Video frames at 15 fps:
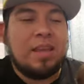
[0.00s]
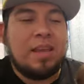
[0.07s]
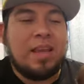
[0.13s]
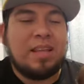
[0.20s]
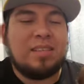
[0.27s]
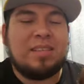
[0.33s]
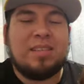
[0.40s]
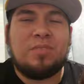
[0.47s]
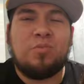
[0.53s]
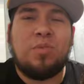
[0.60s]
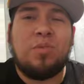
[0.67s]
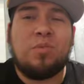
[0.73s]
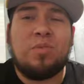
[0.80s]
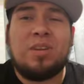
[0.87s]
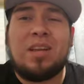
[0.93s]
And since
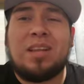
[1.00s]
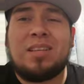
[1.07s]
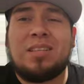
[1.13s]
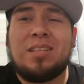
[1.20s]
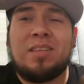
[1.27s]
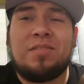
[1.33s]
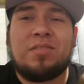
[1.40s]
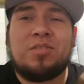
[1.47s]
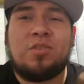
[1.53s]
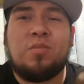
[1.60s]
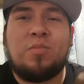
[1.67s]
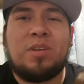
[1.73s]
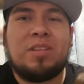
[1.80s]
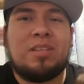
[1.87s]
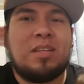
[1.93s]
we run out of stuff so
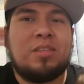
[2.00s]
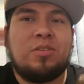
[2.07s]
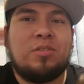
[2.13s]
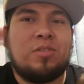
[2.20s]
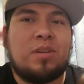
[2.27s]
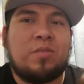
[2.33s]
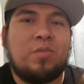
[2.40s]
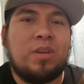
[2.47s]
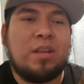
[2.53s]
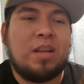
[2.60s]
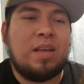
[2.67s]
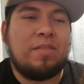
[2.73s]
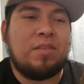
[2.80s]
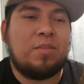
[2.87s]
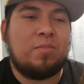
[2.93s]
much, I told her we're gonna have to